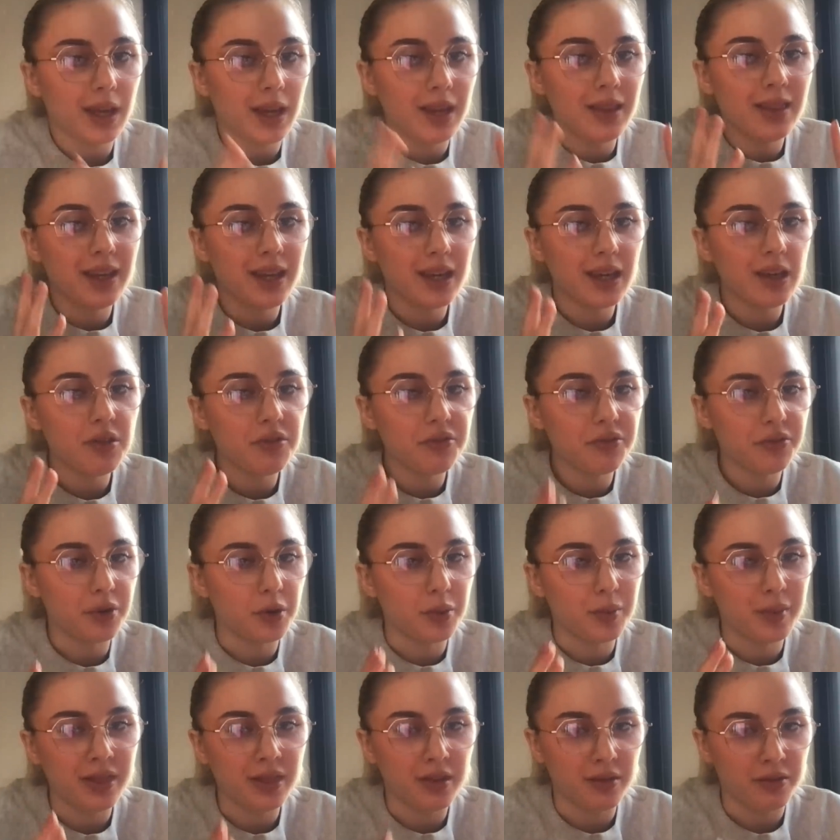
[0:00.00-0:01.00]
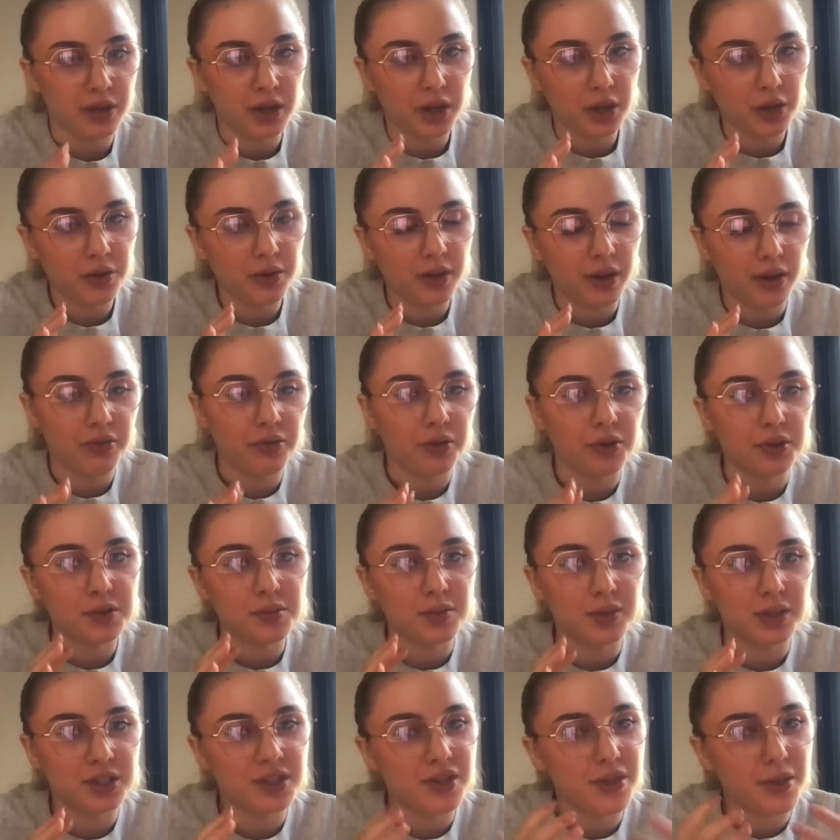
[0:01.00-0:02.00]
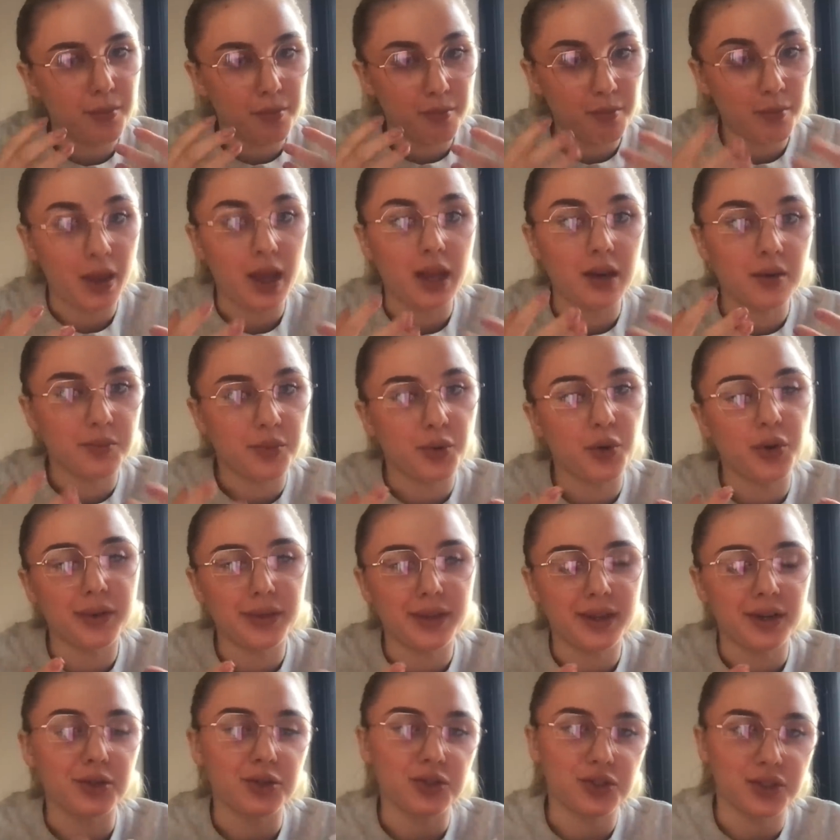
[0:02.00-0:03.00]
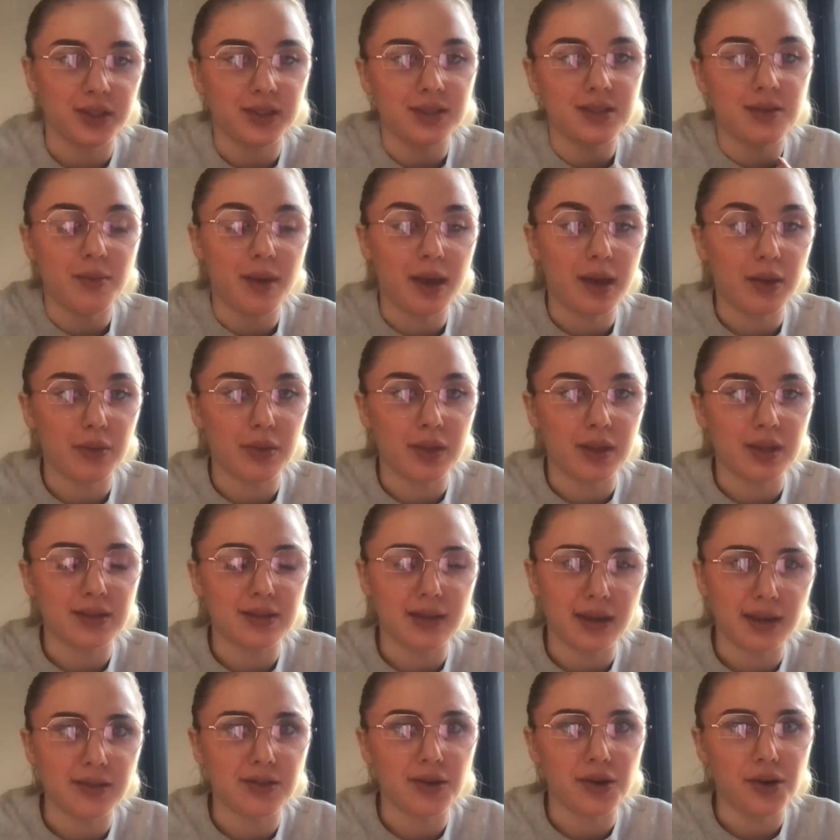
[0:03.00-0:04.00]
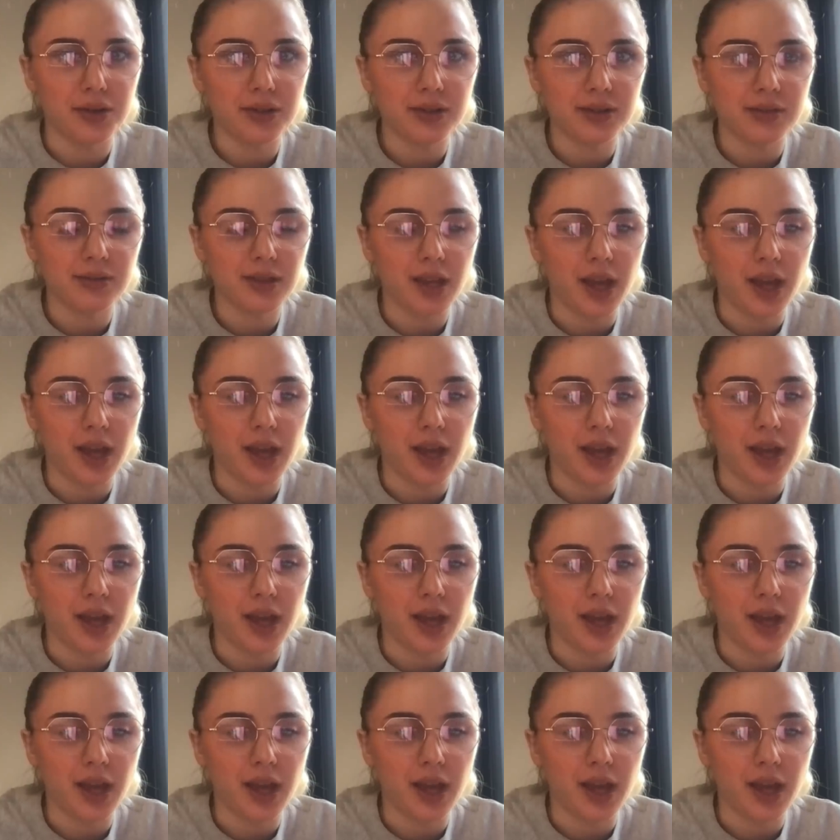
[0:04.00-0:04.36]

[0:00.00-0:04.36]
In the heat of filming the video, I forgot to mention the main point that I was trying to make with this TikTok.